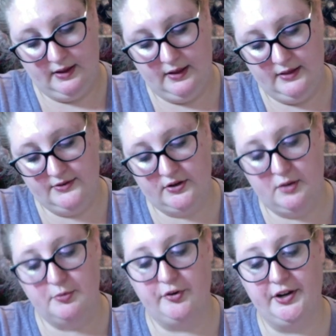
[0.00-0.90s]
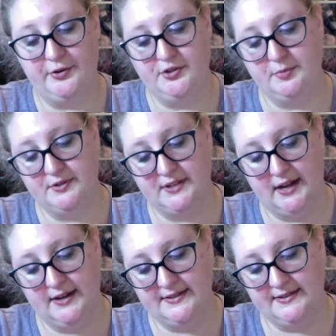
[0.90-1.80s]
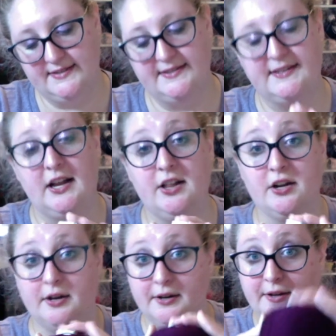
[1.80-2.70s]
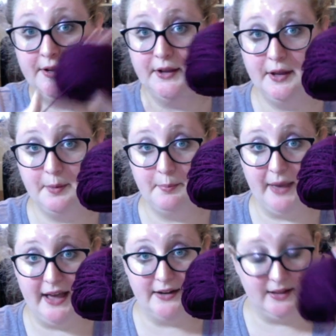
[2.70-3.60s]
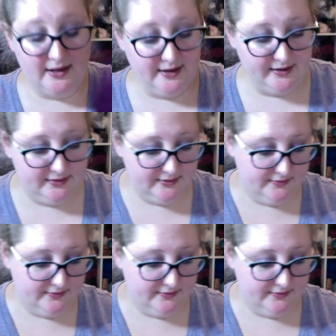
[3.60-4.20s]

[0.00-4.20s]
these are all Merino Super Socks. This is the color Madeline.